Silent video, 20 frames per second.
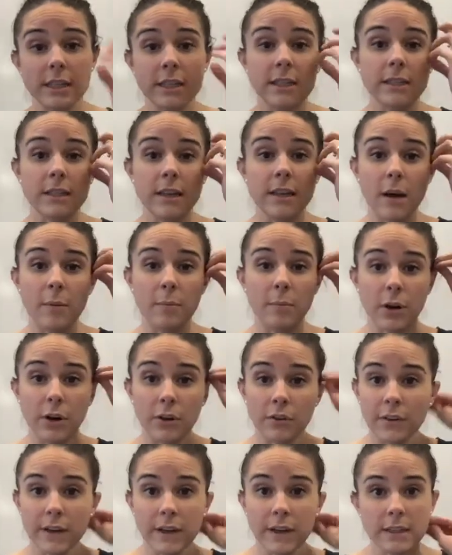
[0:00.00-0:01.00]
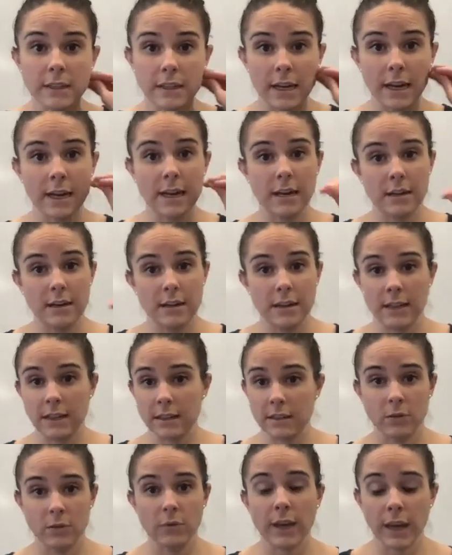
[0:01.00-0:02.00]
is not perfect, and
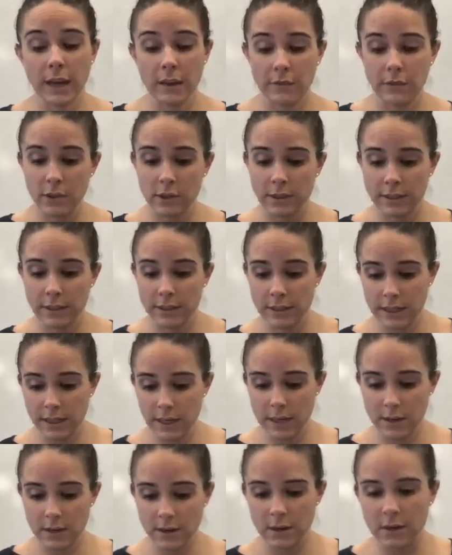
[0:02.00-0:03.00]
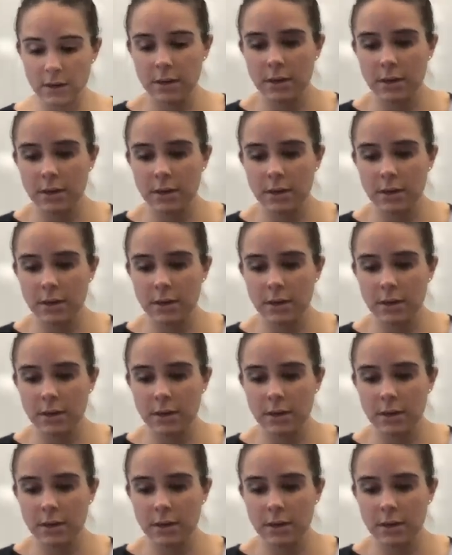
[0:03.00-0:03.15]
that's okay if yours isn't either.